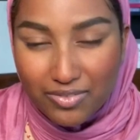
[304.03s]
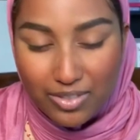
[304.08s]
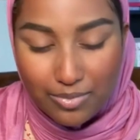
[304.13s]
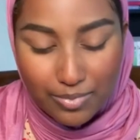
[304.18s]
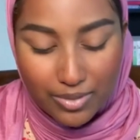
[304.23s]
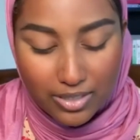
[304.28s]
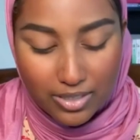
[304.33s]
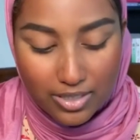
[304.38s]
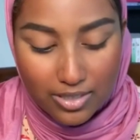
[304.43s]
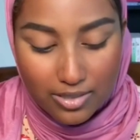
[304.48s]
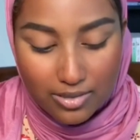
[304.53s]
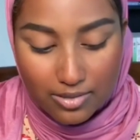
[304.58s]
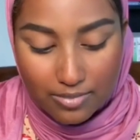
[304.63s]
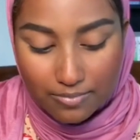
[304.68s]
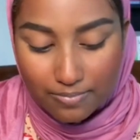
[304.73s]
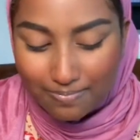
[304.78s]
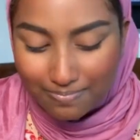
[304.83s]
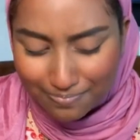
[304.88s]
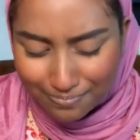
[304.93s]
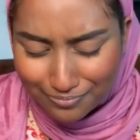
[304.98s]
it, because
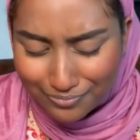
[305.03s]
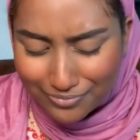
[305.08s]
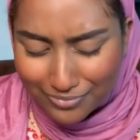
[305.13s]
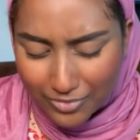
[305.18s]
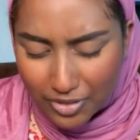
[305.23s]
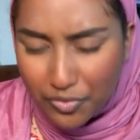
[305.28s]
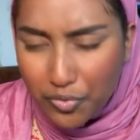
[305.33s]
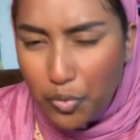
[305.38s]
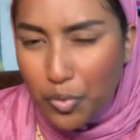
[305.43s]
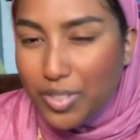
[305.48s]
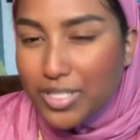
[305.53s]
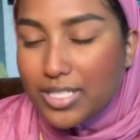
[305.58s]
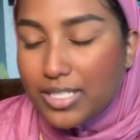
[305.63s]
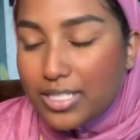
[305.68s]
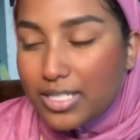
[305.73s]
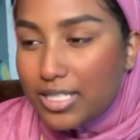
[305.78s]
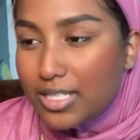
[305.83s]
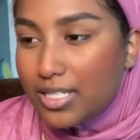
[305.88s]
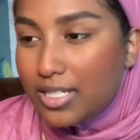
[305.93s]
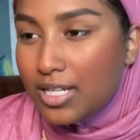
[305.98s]
of course it
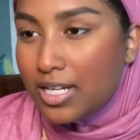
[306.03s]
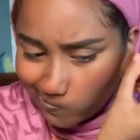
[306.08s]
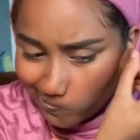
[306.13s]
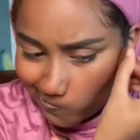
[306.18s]
did.